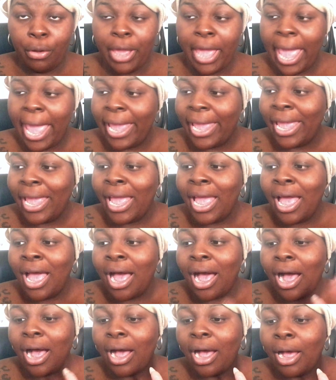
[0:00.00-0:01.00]
okay
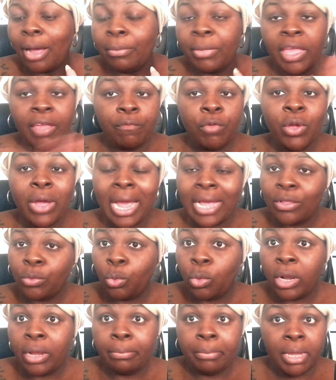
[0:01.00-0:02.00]
um, if you guys
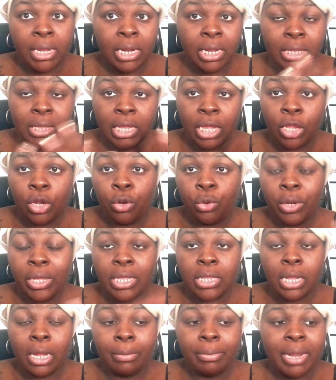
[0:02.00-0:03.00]
want me to continue to do
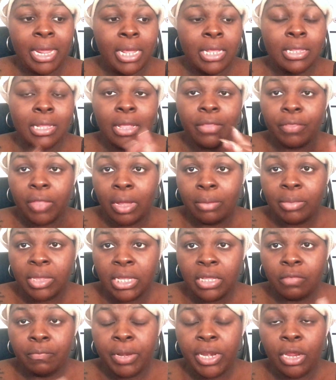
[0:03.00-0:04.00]
these updates thumbs
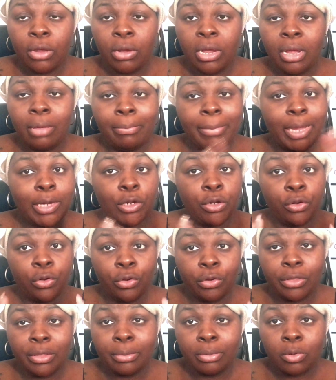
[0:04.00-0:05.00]
this video up make sure
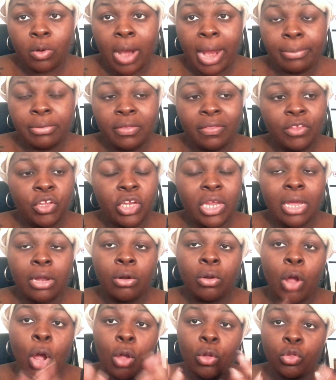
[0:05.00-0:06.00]
you're subscribed to this
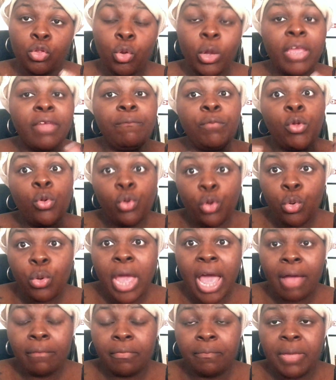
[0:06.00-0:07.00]
channel also if you do
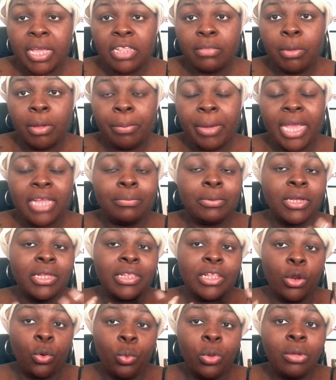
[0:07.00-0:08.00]
have a facebook page
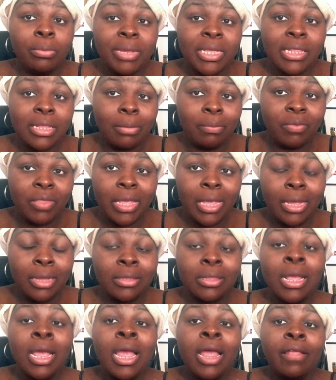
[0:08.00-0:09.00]
because there will be some
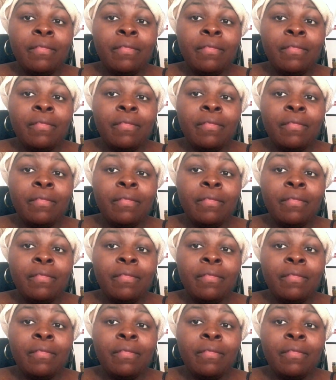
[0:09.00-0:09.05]
things